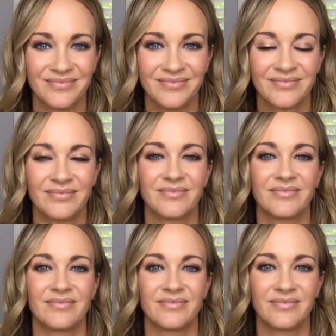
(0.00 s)

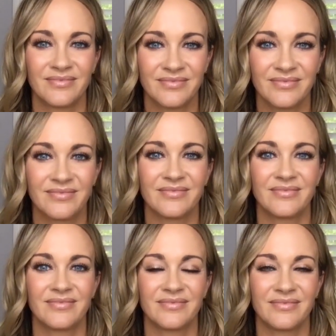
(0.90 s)

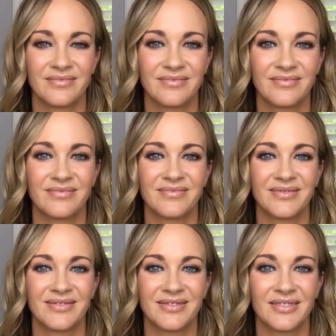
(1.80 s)

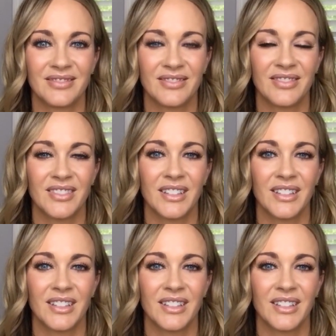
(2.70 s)
This person isn't speaking.